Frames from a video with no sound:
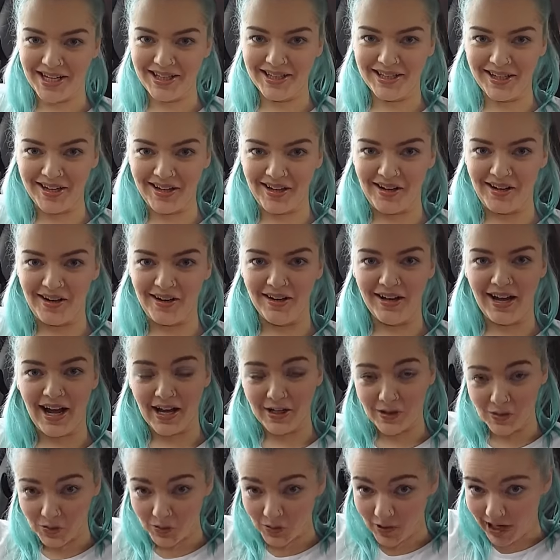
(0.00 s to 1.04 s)
Car. I
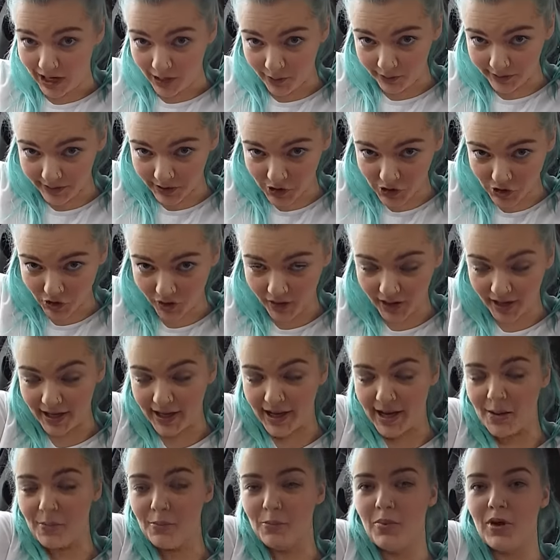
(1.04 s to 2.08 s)
don't know how in shot I
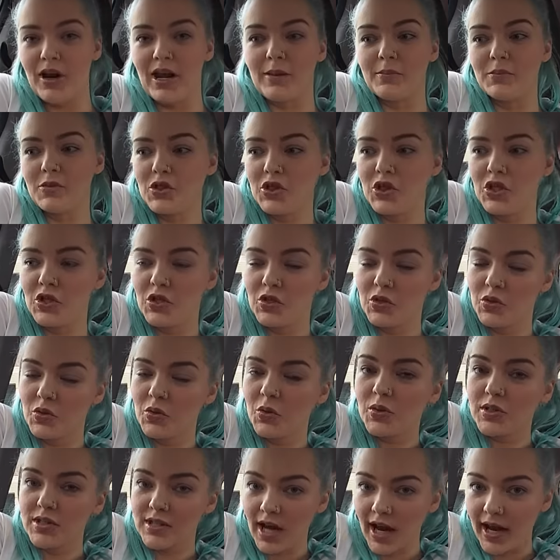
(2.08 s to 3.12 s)
am, but I'm
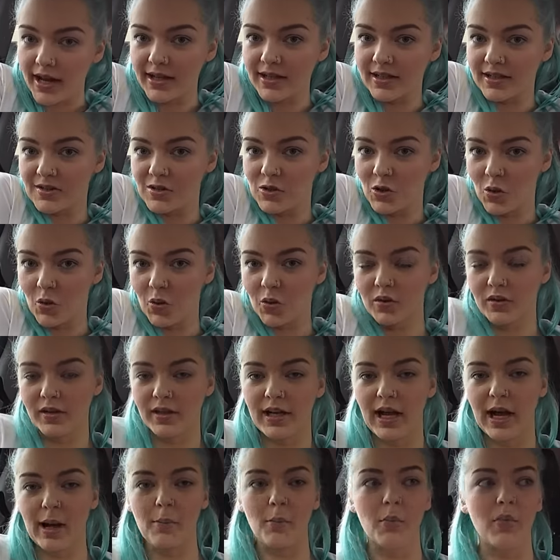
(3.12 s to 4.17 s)
too tired to hold the
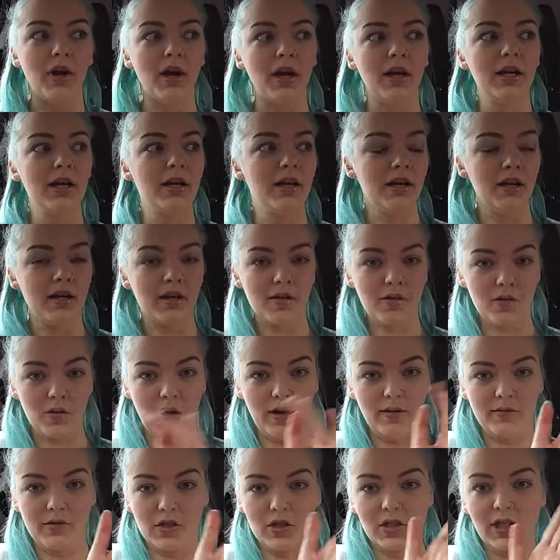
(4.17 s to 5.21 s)
camera, so
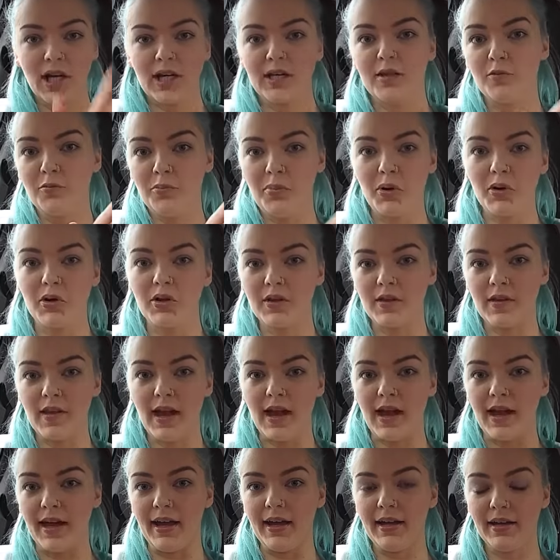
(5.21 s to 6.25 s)
I've just kind of put it
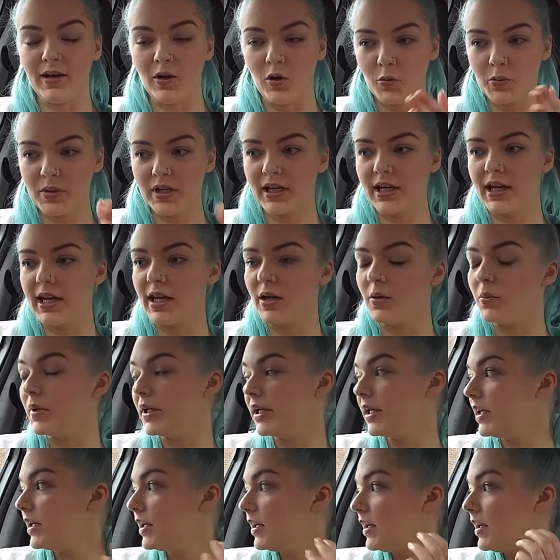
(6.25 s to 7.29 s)
there. I hope you can hear
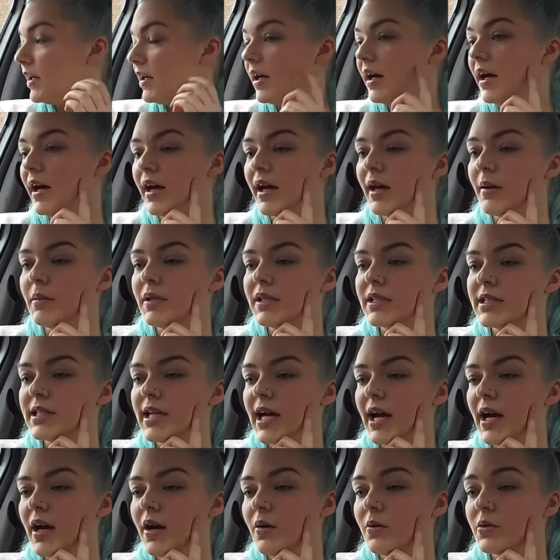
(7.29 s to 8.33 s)
me. It's
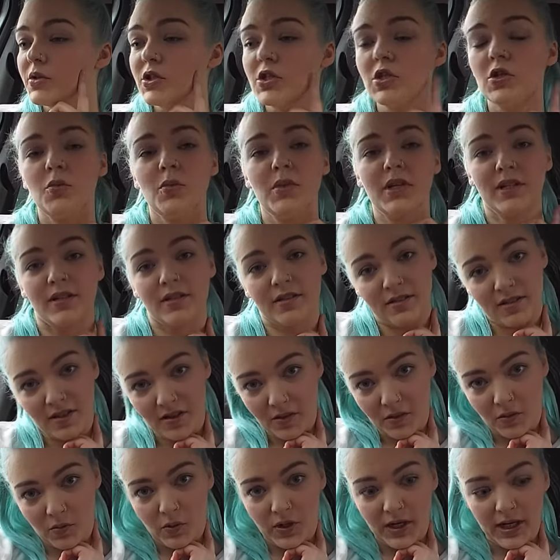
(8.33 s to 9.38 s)
now
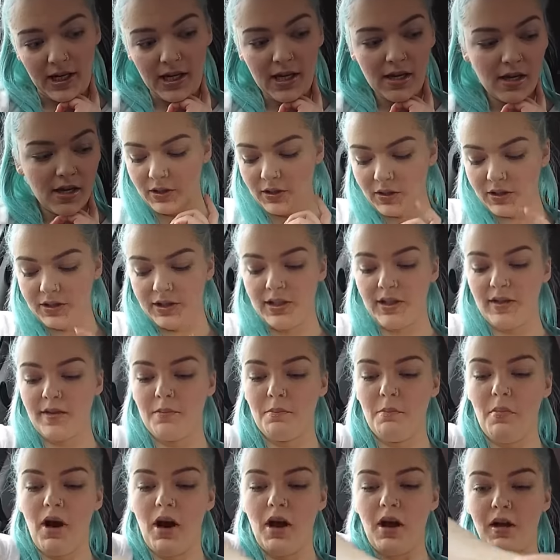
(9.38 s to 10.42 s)
2:02. Look at this
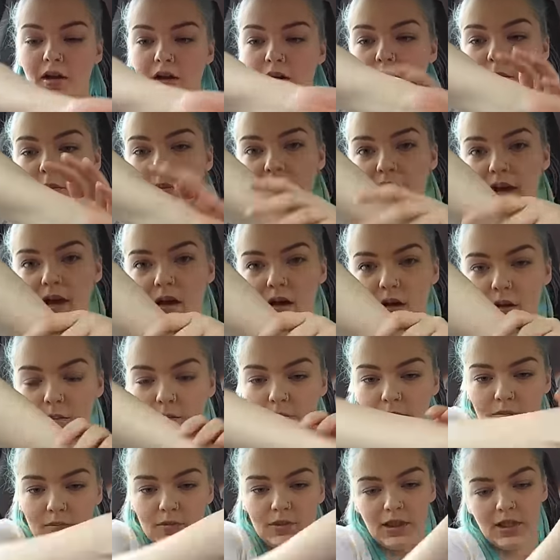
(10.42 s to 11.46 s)
mark on my arm.
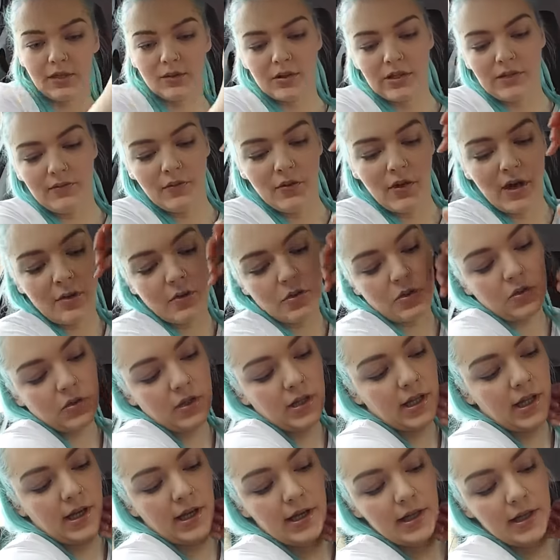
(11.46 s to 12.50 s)
I don't even know how to show
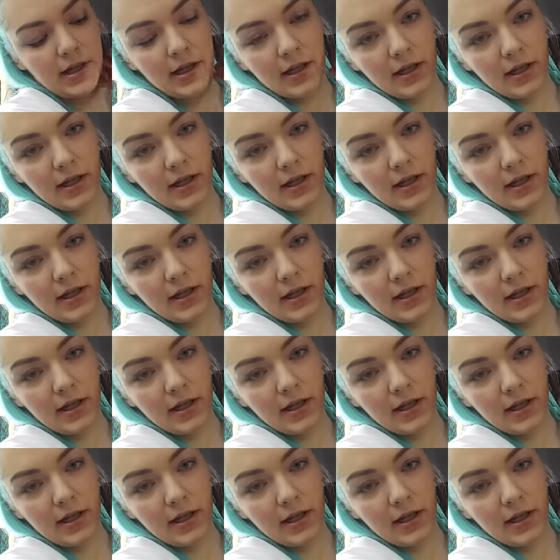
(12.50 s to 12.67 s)
you that.